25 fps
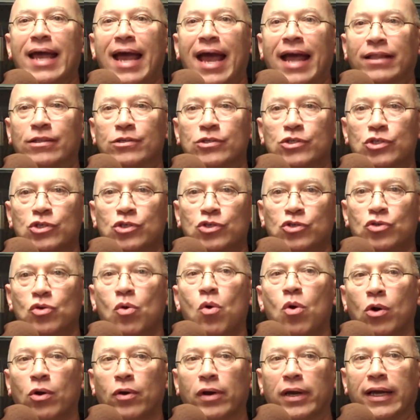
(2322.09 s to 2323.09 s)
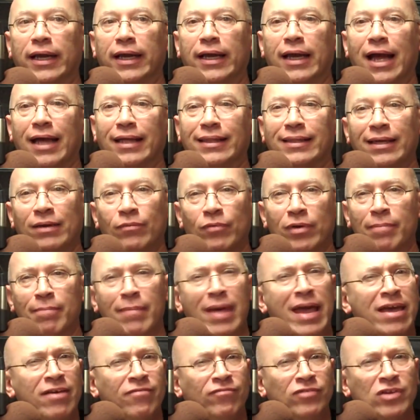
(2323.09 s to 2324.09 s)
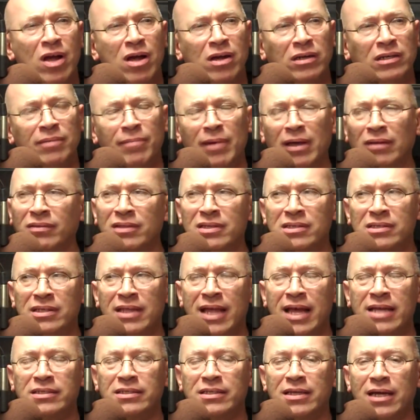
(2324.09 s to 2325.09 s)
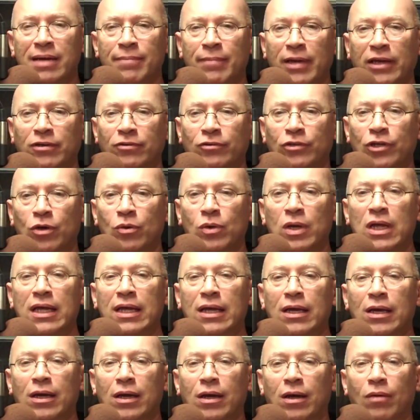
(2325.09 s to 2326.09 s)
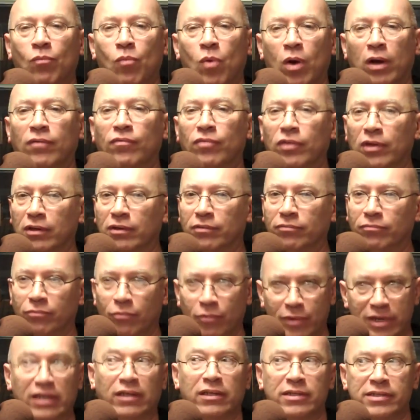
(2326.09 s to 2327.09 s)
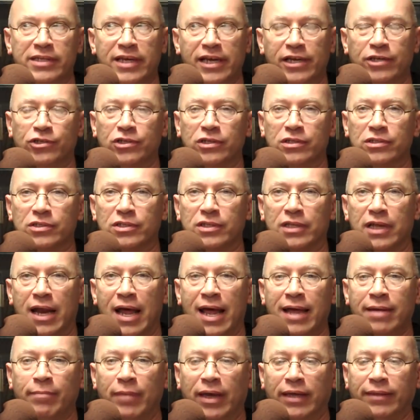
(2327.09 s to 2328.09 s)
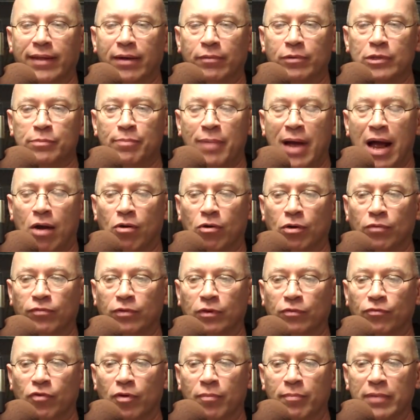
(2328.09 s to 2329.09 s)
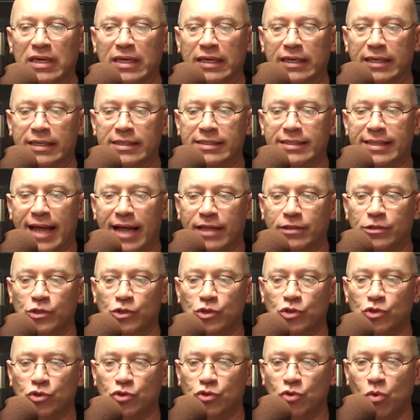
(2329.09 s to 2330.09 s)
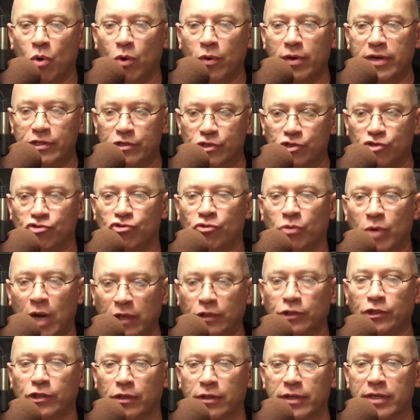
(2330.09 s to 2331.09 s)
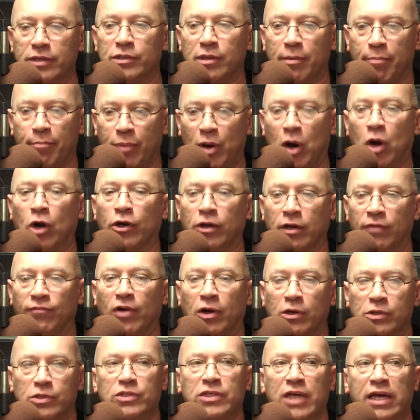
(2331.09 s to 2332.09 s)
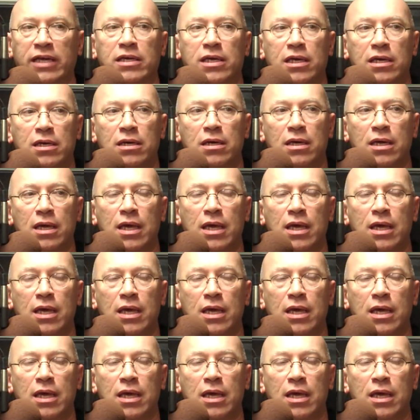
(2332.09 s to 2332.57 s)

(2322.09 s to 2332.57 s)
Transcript: And story, I think we may have talked about this last time, I don't know. One of the realizations that I made that was powerful for me is that story structure is a part of our psyche.